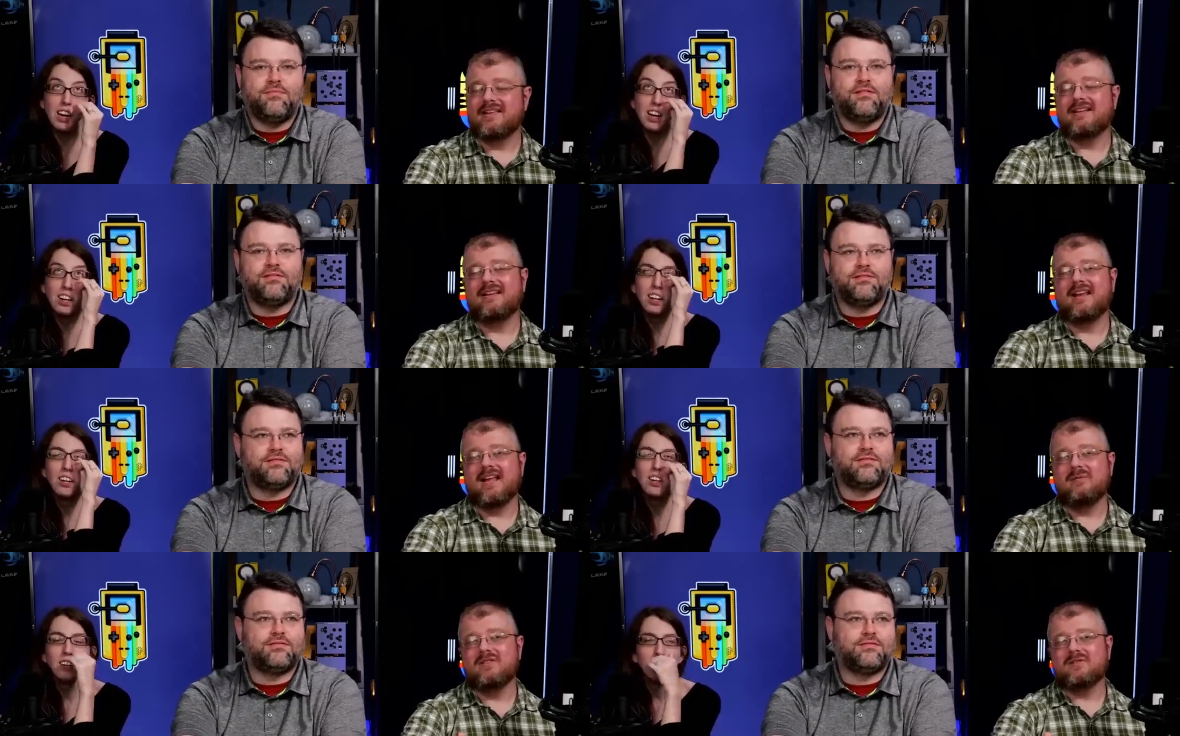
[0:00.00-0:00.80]
Speaker 1: yeah. I didn't
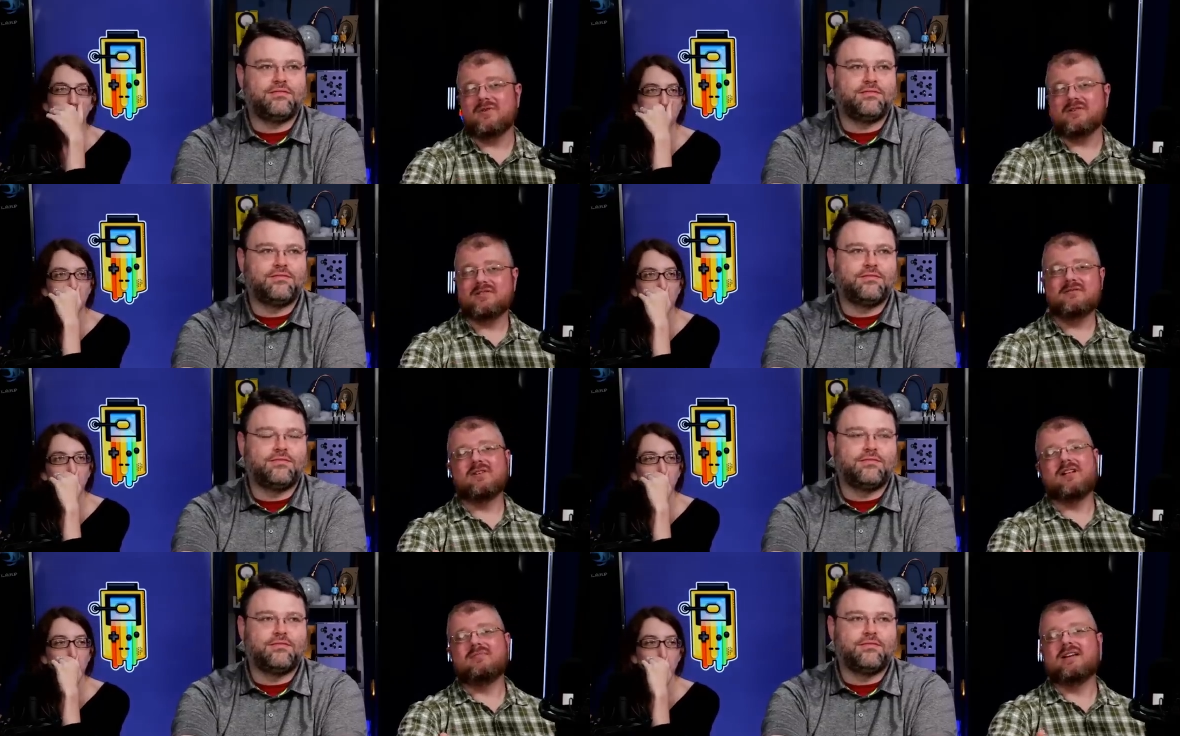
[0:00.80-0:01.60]
name this person,
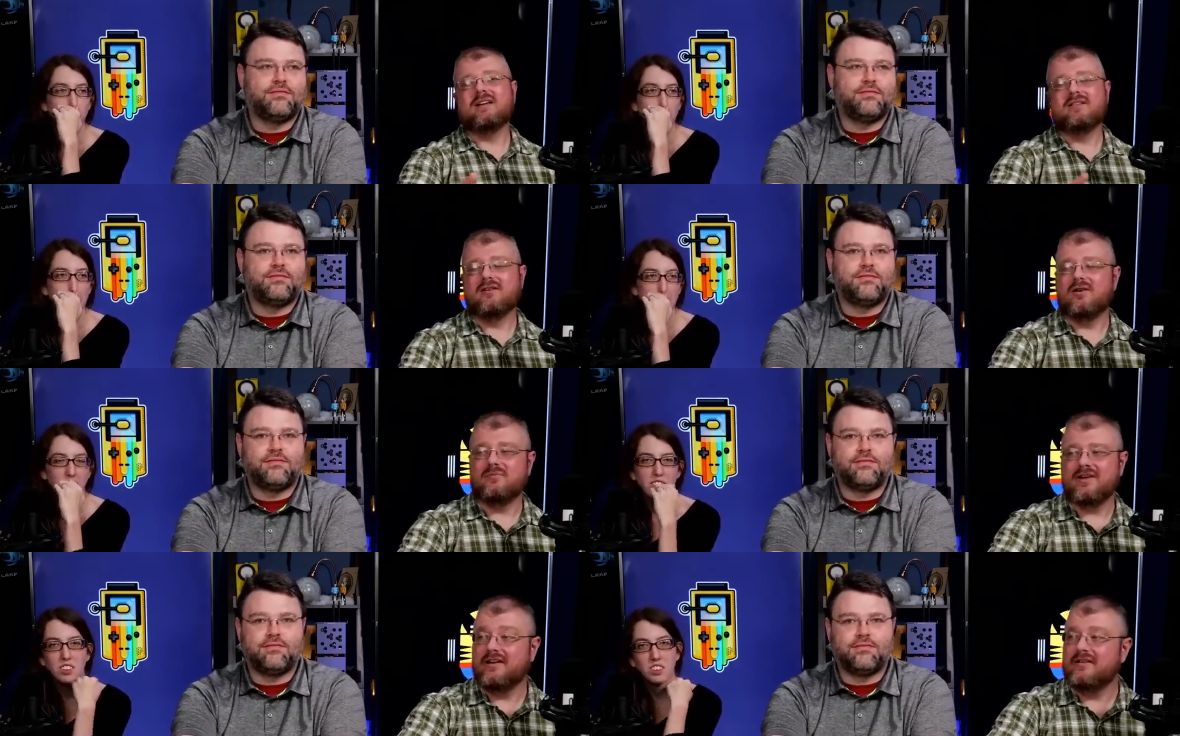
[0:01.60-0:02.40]
but I bet in her
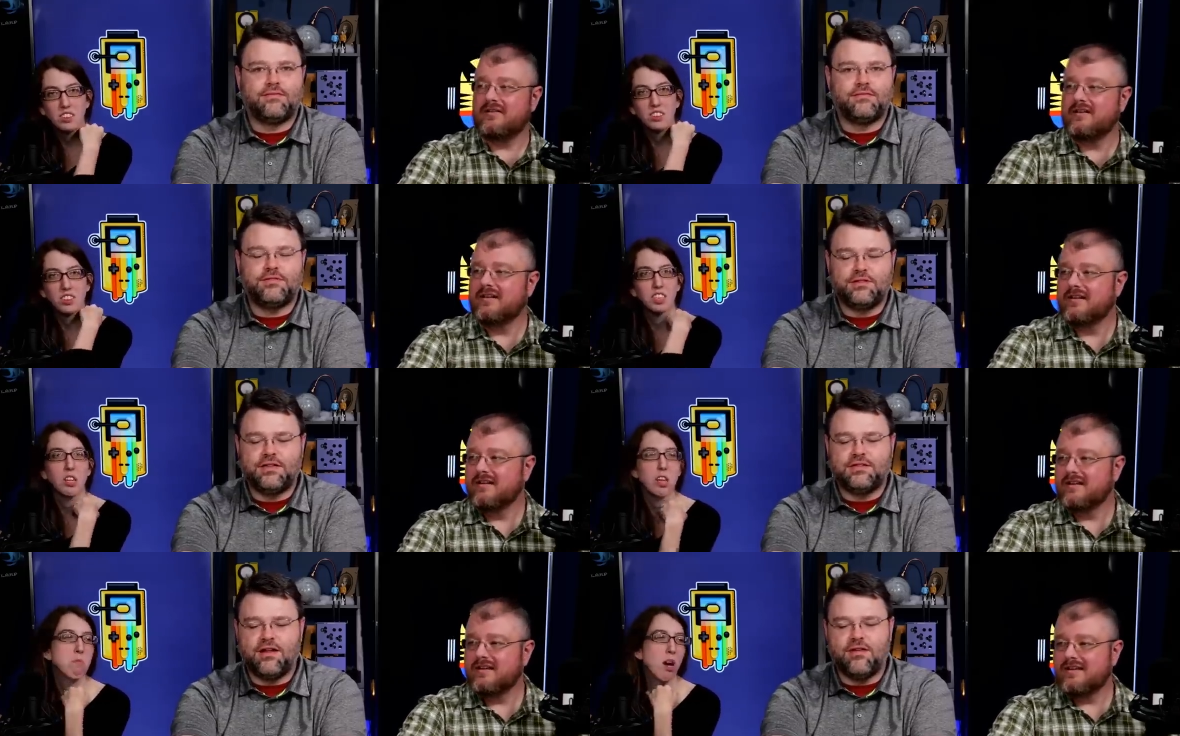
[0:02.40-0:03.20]
hometown. It's,
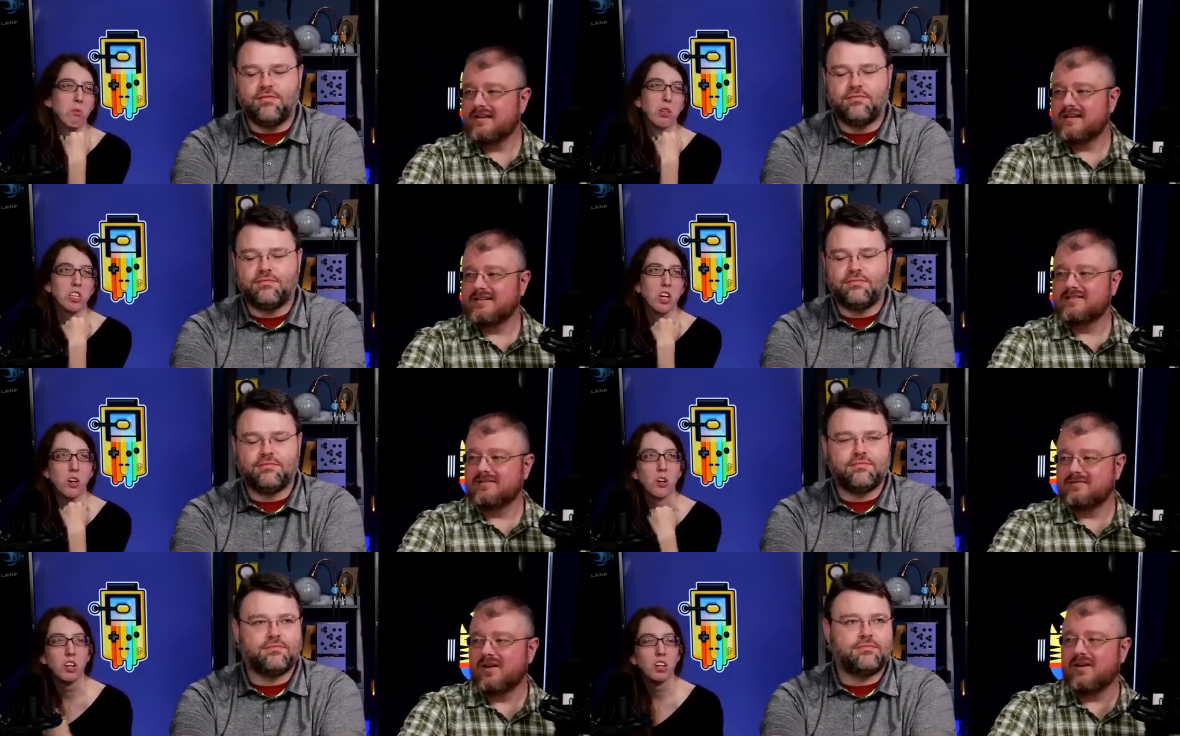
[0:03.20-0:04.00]
it's, probably, it's
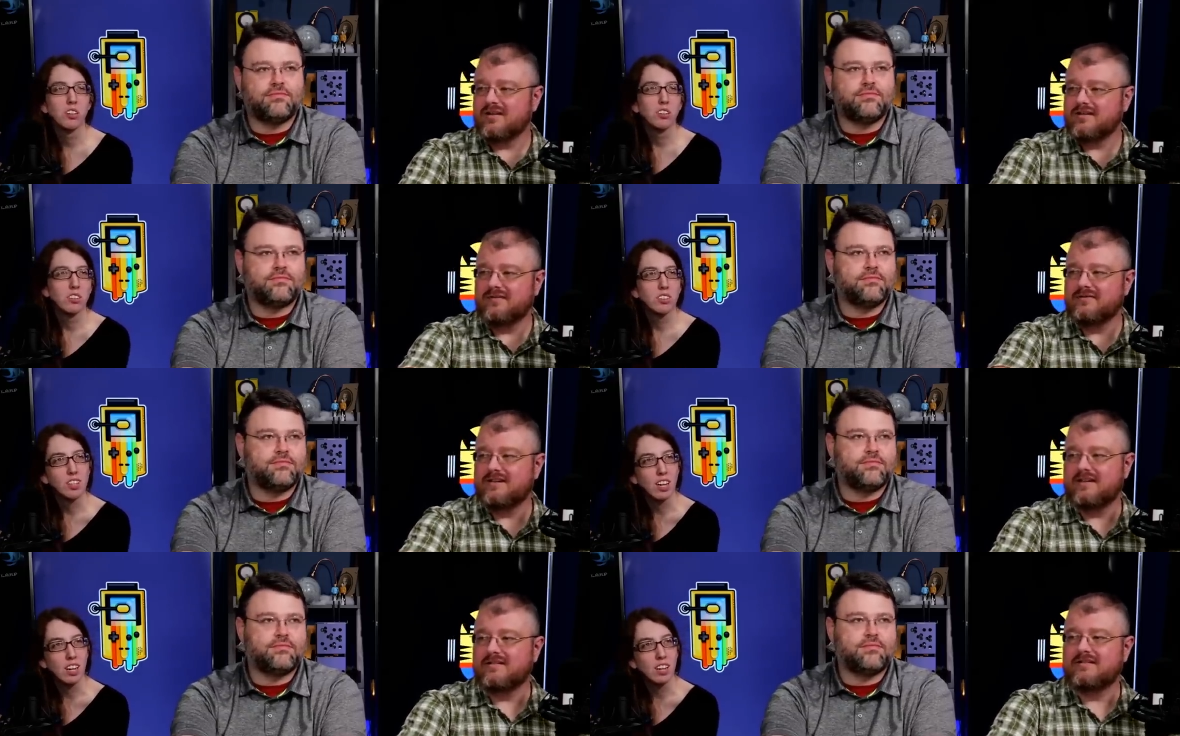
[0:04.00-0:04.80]
the talk of the
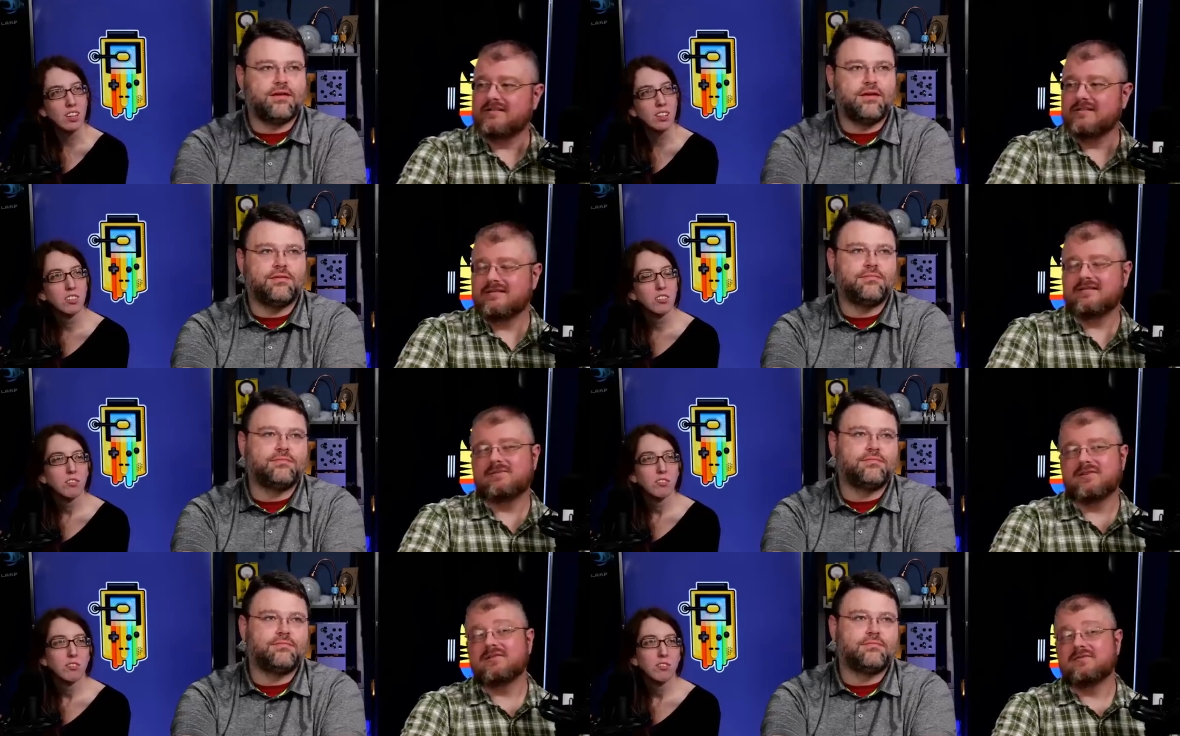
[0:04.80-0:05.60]
town.
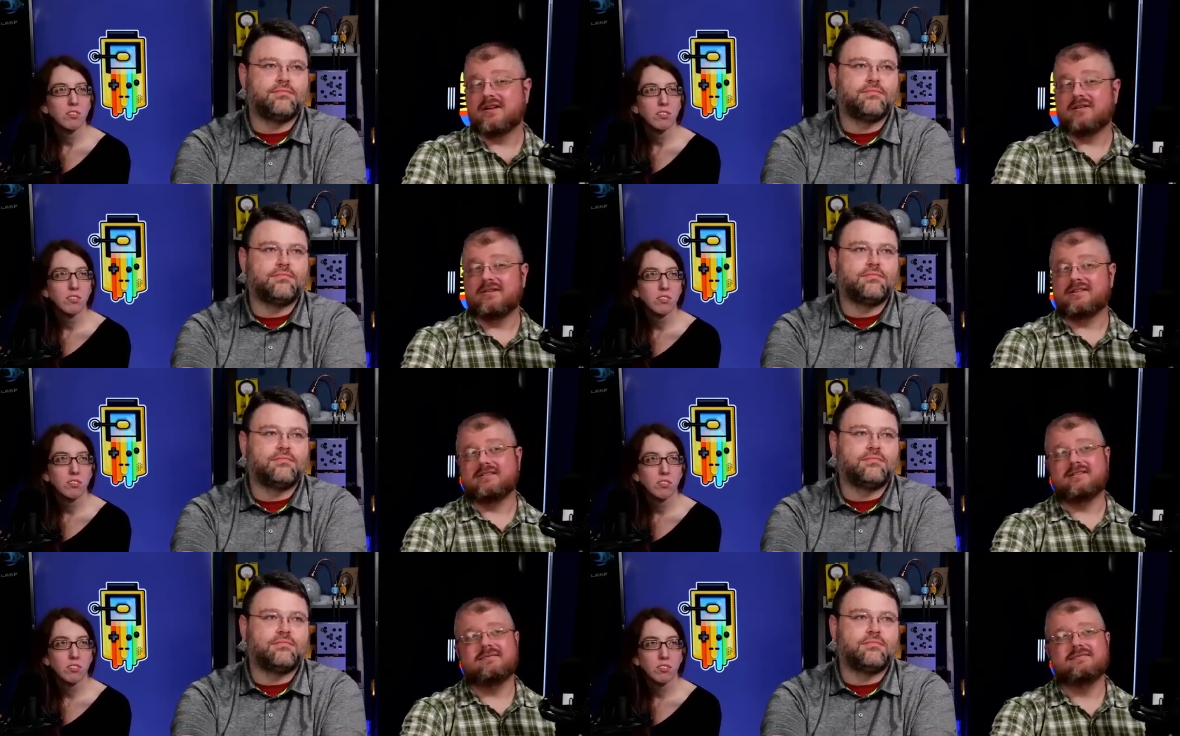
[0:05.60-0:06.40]
Especially if she got
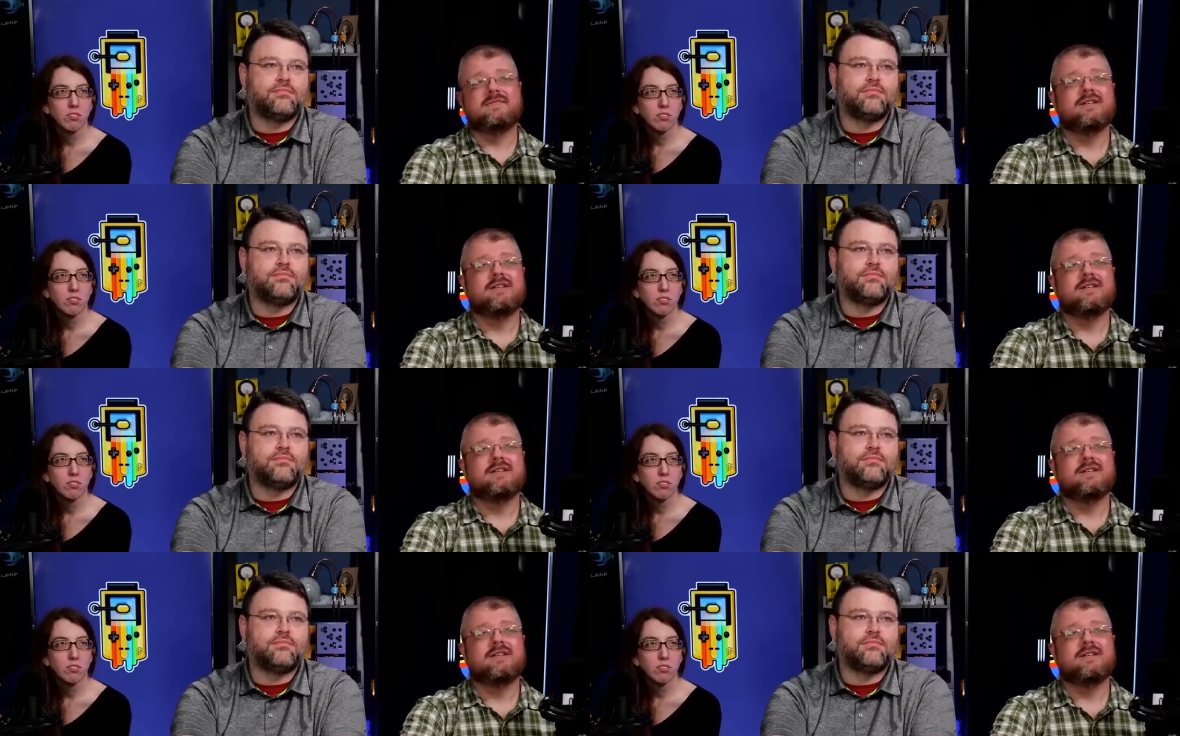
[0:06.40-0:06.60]
arrested.